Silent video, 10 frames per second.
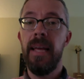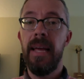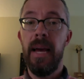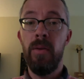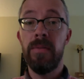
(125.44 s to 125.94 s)

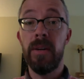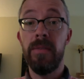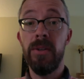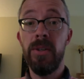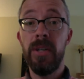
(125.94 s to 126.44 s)
However, if
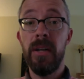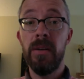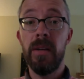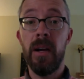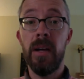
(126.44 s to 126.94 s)
your
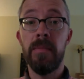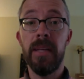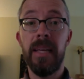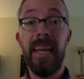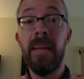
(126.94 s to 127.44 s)
child um,
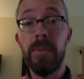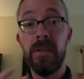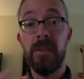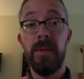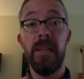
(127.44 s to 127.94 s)
can't
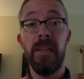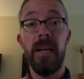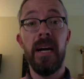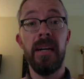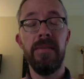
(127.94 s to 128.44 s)
participate
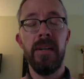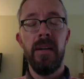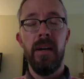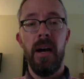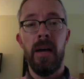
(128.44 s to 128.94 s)
live,
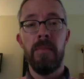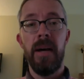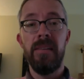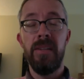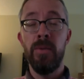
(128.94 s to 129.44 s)
um, I
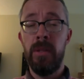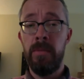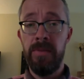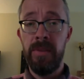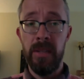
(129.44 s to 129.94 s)
still want them
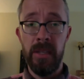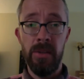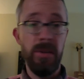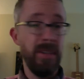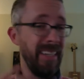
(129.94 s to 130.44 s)
to feel
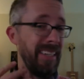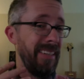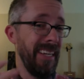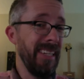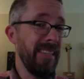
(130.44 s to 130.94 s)
included and to
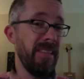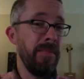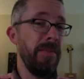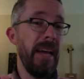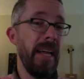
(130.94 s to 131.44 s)
get some
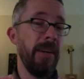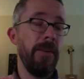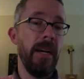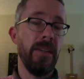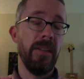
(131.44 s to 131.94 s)
of that
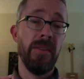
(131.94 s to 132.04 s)
interaction.